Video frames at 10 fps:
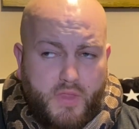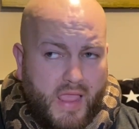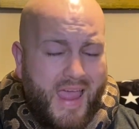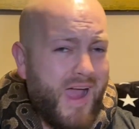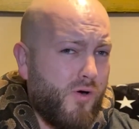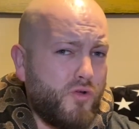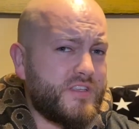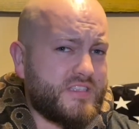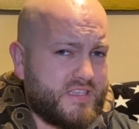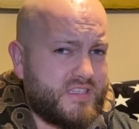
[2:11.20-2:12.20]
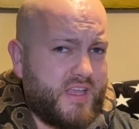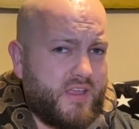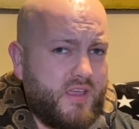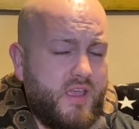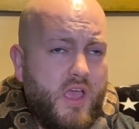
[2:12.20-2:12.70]
How old is the
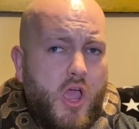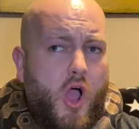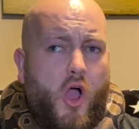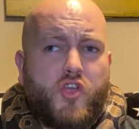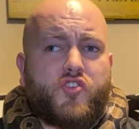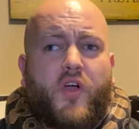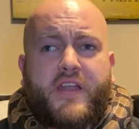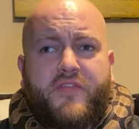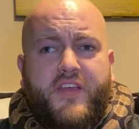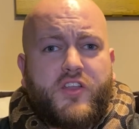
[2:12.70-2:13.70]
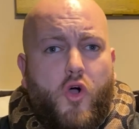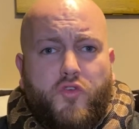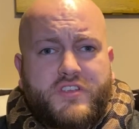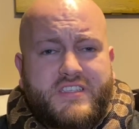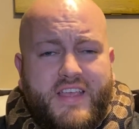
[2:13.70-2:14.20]
snake? Are you trying to feed an
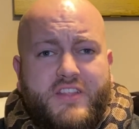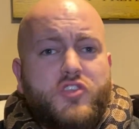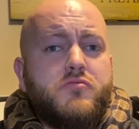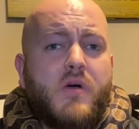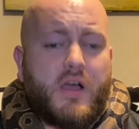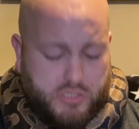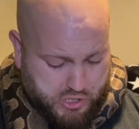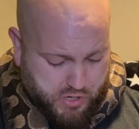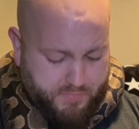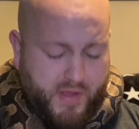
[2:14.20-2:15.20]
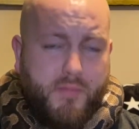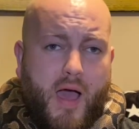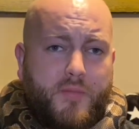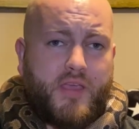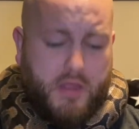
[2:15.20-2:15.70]
older snake too much? Big
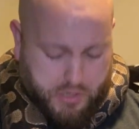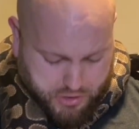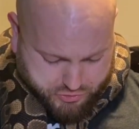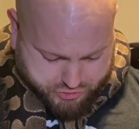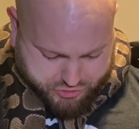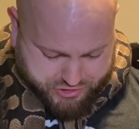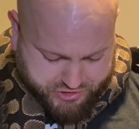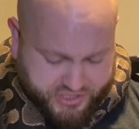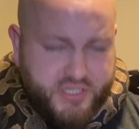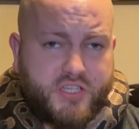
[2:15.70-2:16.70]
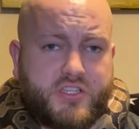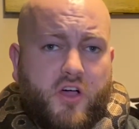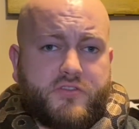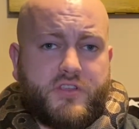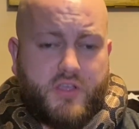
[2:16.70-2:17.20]
Mama here, she's an
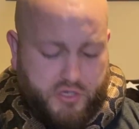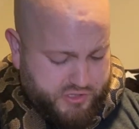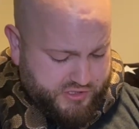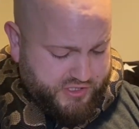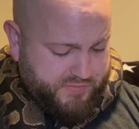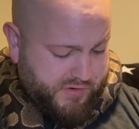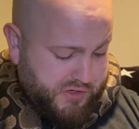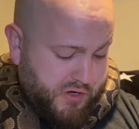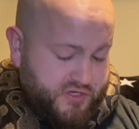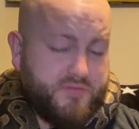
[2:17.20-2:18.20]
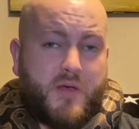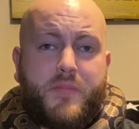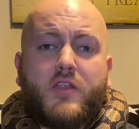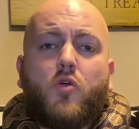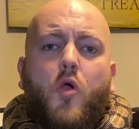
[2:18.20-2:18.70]
adult. She's my
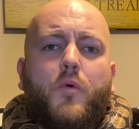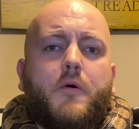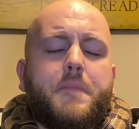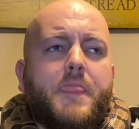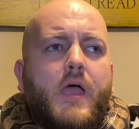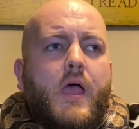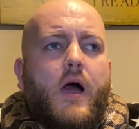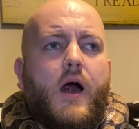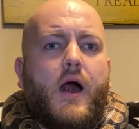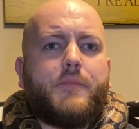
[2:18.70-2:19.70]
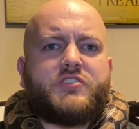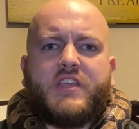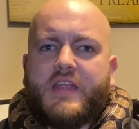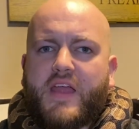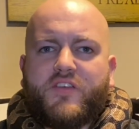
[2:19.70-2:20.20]
big normal. She
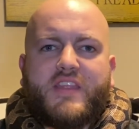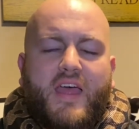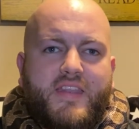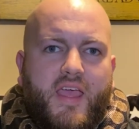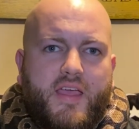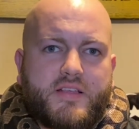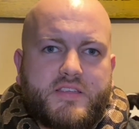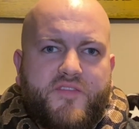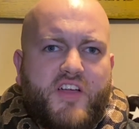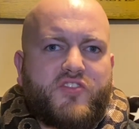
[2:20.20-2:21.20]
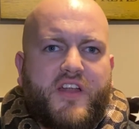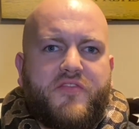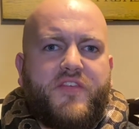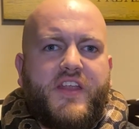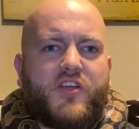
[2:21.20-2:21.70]
can eat every 10 days. If I try to
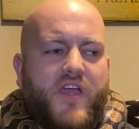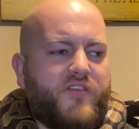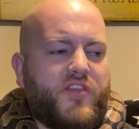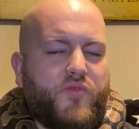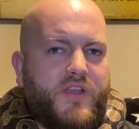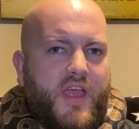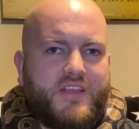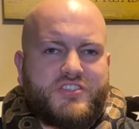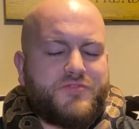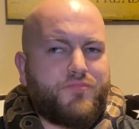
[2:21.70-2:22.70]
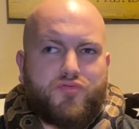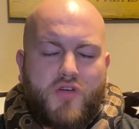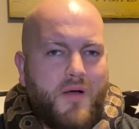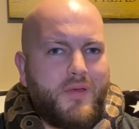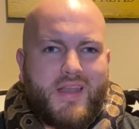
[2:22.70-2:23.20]
feed her every 3 days, she's
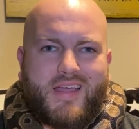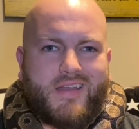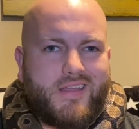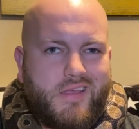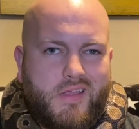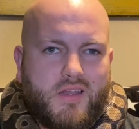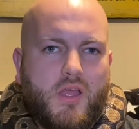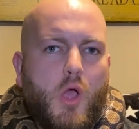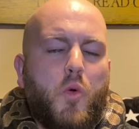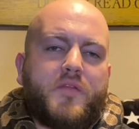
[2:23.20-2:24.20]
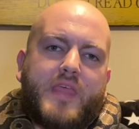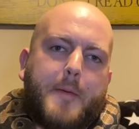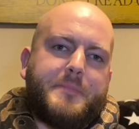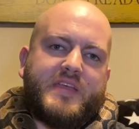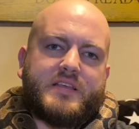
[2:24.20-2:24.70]
probably not going to eat. With
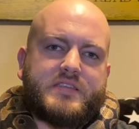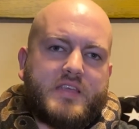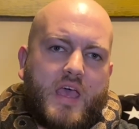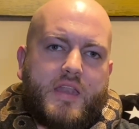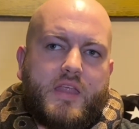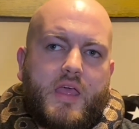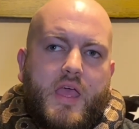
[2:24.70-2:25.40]
that being said,